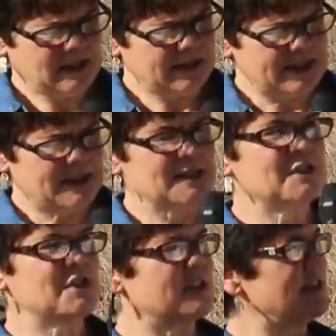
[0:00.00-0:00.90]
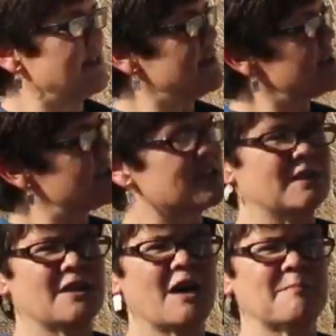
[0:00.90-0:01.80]
Linkage. And this is a
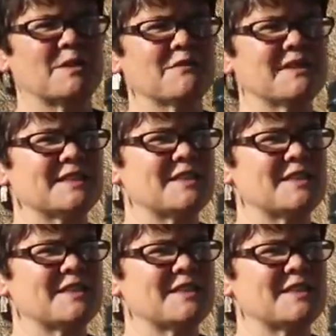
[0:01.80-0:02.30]
copy of it.